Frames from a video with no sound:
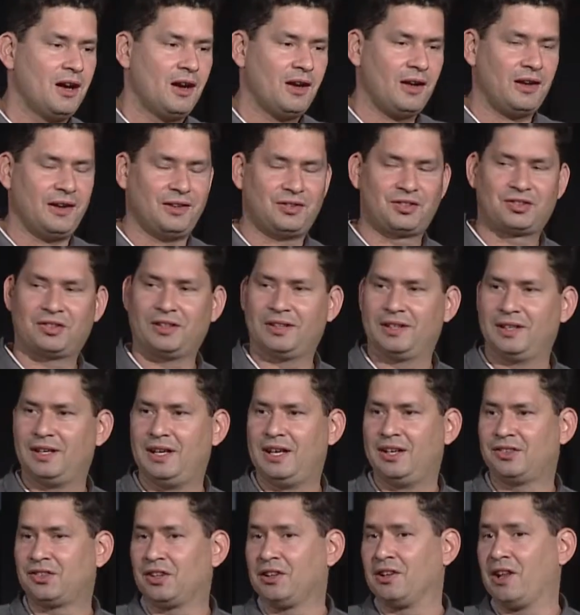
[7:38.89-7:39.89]
It's
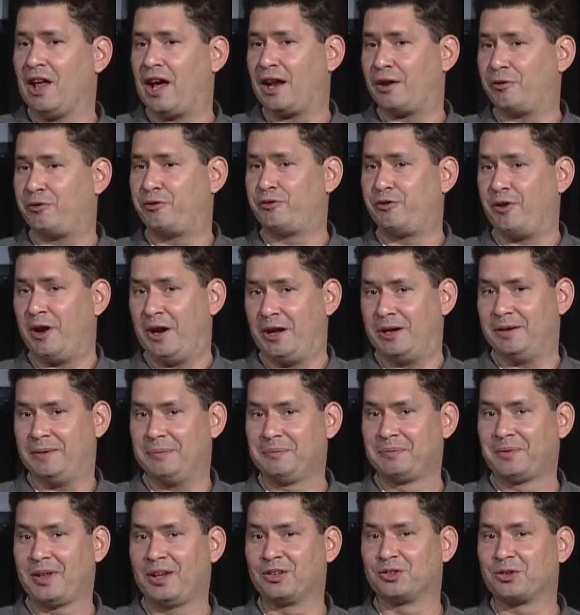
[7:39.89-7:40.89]
a lot of fun,
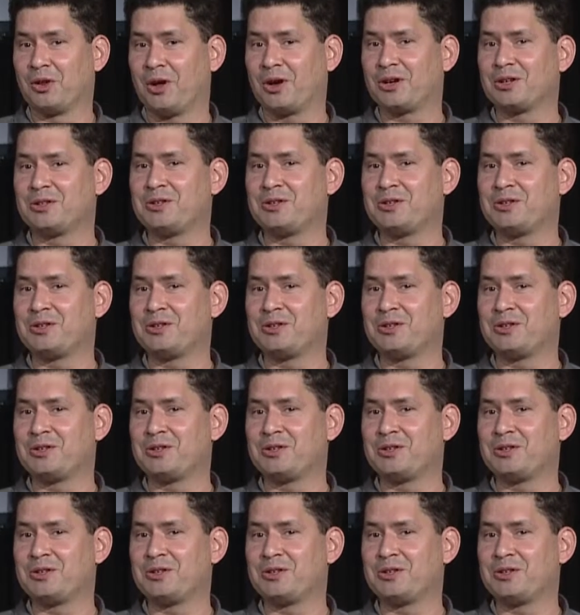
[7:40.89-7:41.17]
as long